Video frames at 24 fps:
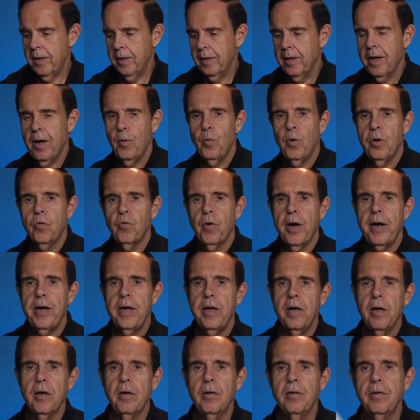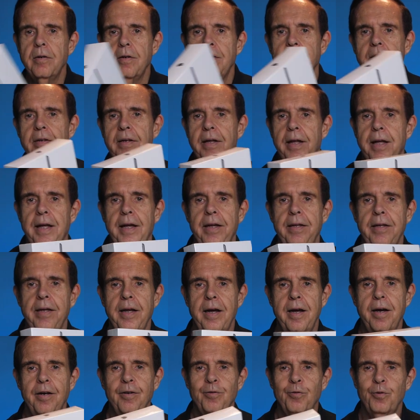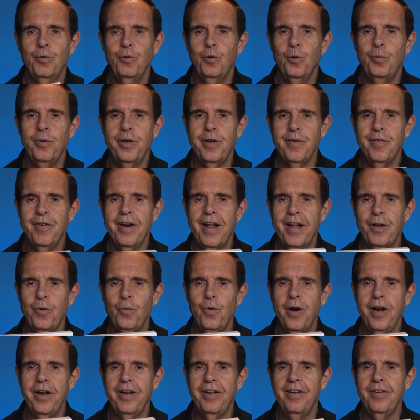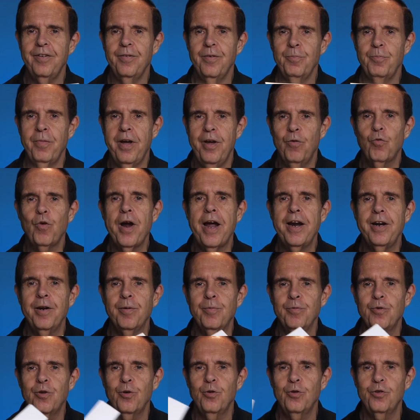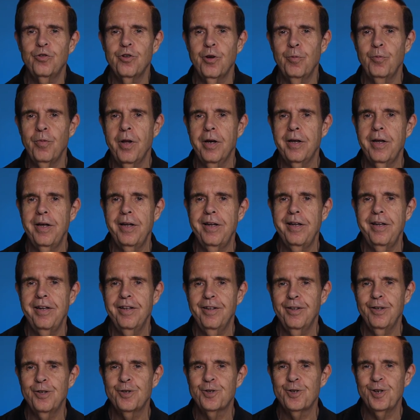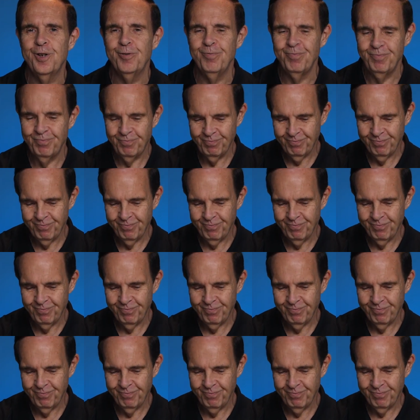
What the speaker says: Got one right here, and we'll be giving that away at random to some lucky listener.